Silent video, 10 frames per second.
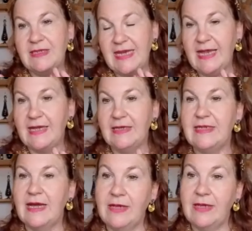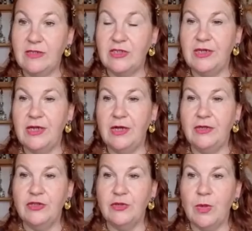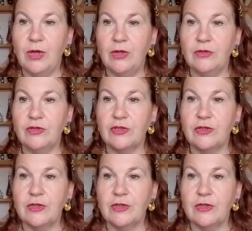taken down into the underworld.